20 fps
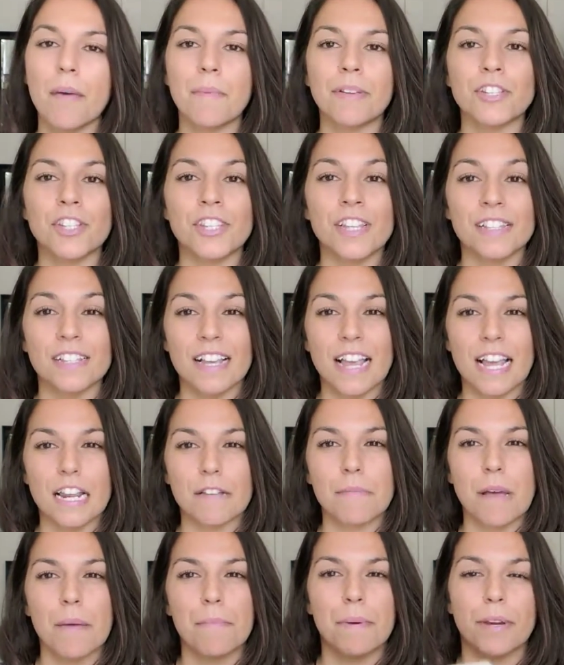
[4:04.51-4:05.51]
mentioned these again
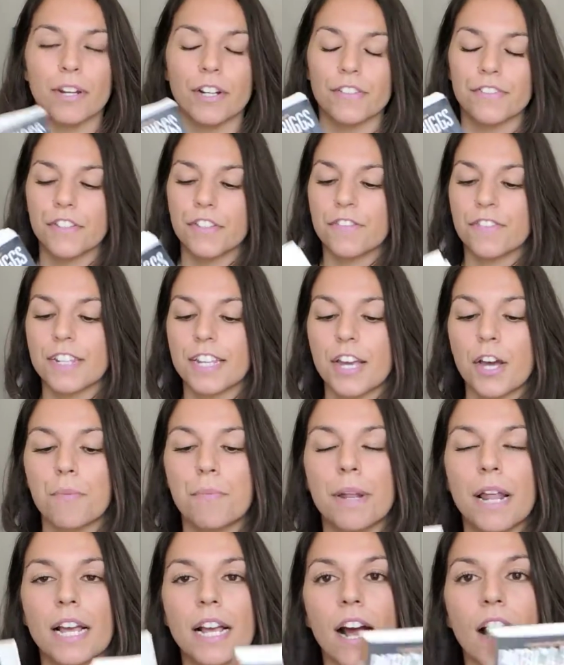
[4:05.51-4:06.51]
in my book review video,
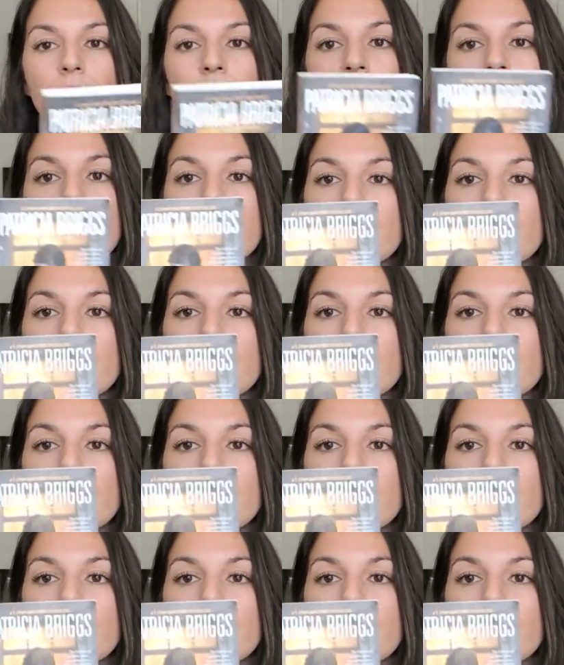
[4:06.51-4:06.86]
but I got